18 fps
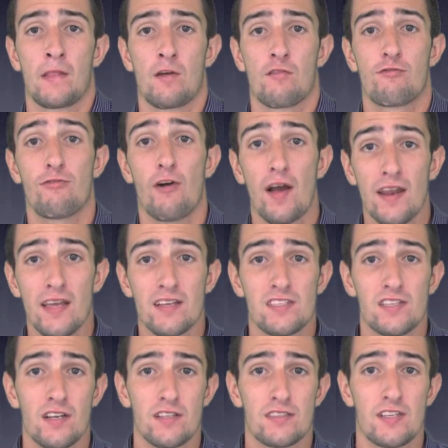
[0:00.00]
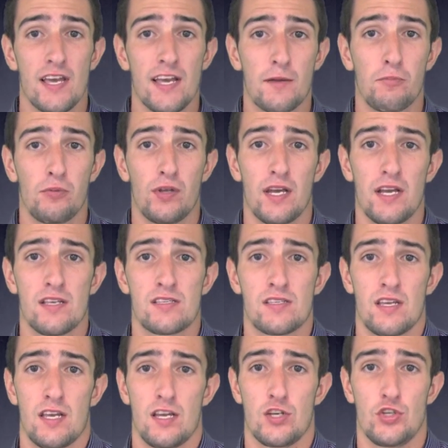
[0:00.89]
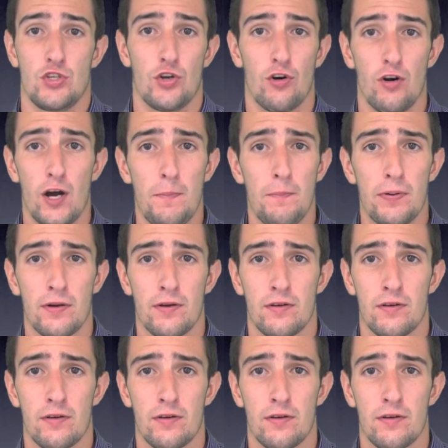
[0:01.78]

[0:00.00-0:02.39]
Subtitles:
Fighting is going to take place in Europe.